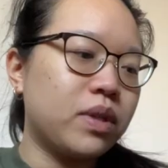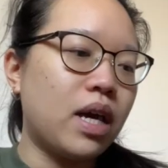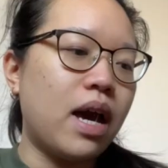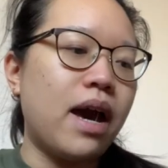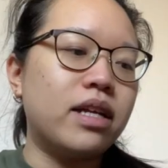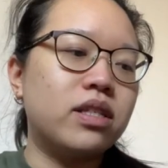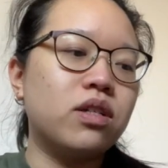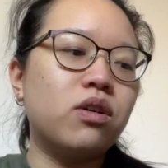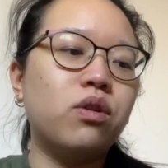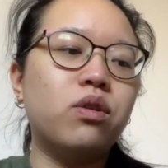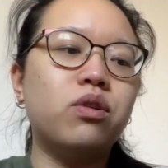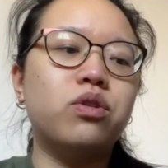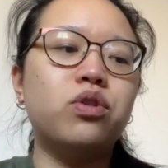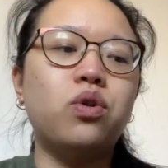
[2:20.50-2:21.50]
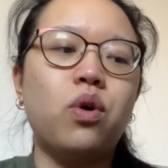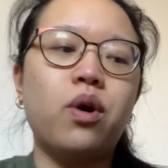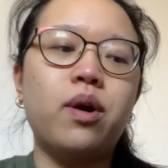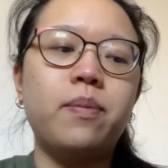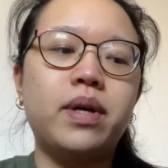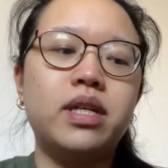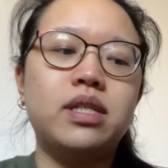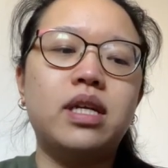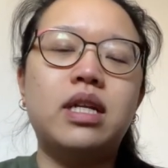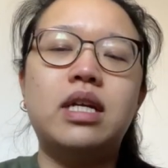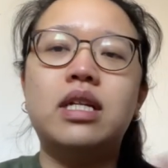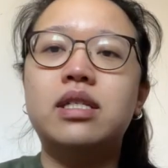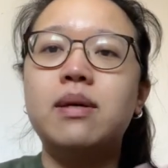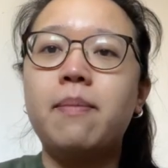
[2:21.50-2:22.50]
I had to go to the store because I
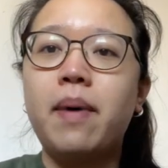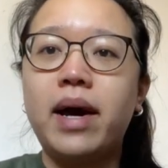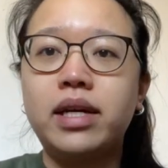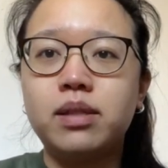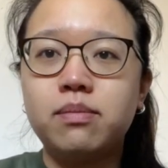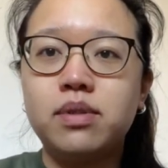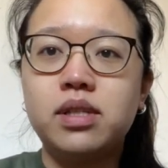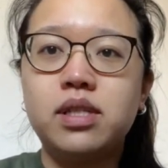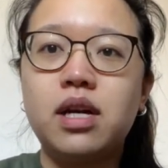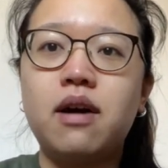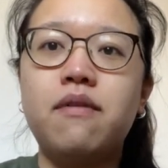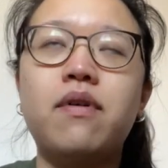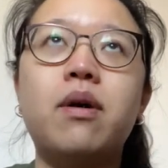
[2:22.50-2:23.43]
needed to buy some stuff.